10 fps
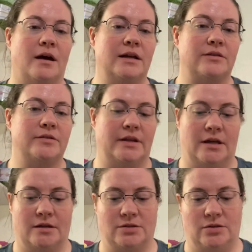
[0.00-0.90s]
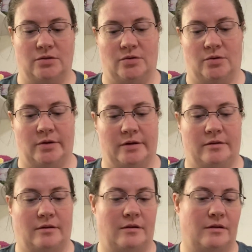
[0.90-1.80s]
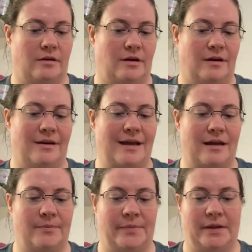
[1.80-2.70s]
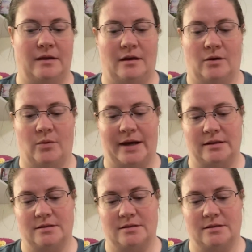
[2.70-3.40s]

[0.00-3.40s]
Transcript: Another thing to not be quite